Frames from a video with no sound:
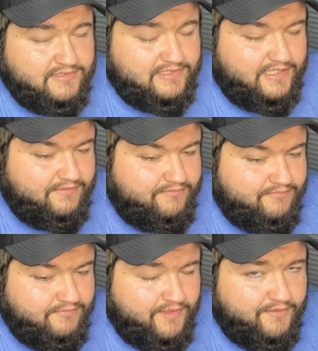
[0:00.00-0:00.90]
was like
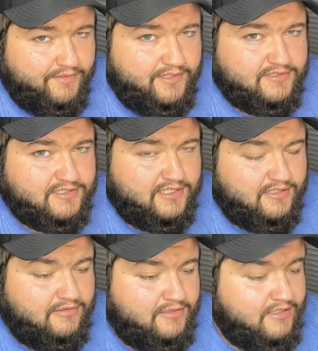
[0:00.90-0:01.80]
3 years
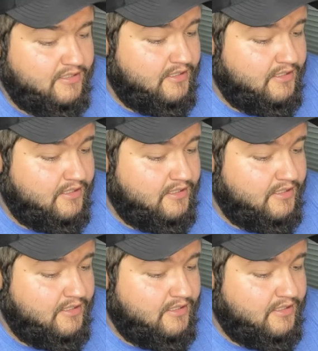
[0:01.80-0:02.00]
ago.